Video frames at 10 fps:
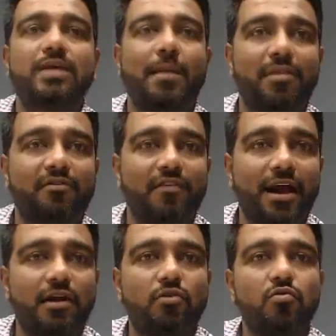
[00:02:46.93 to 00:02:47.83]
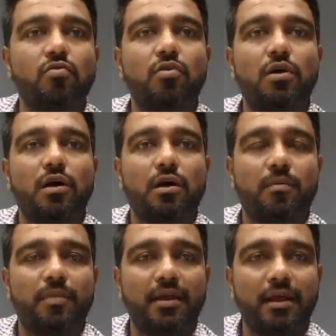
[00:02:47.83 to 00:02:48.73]
amplifier to
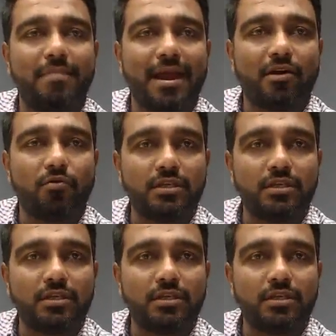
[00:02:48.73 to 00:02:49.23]
bring it back to